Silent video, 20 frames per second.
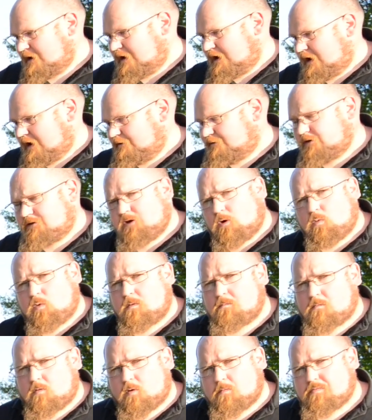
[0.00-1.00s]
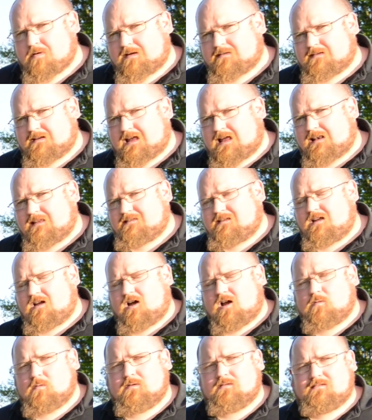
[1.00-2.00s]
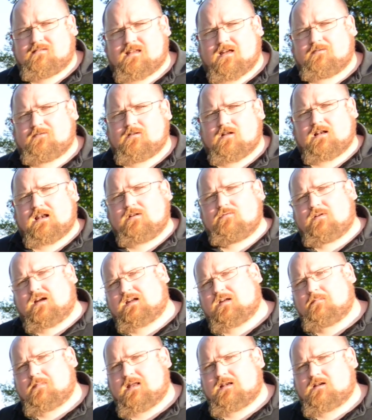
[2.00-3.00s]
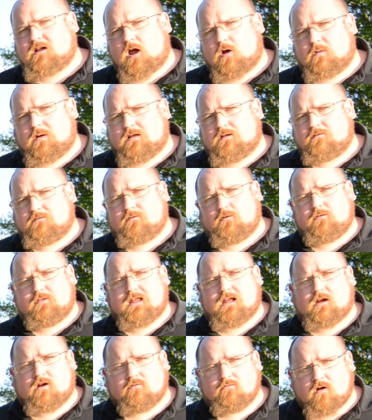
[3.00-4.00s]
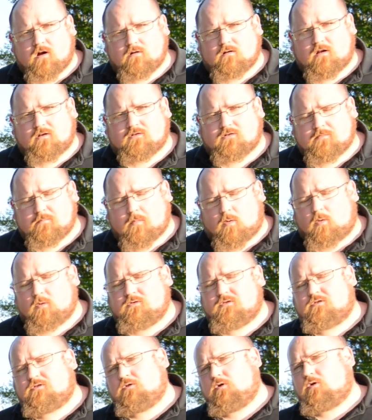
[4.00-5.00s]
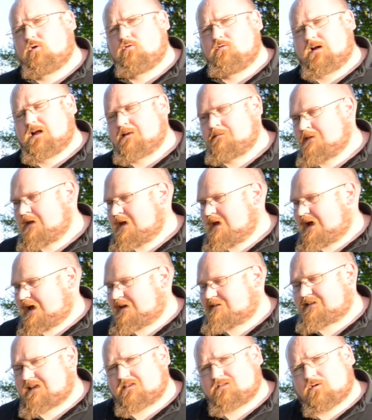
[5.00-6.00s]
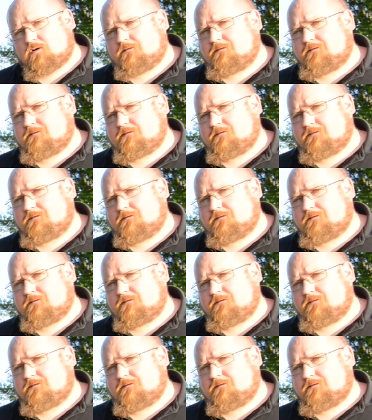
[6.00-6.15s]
If you do want more practicality, I would definitely recommend going for the Corolla Sports Touring, as that's got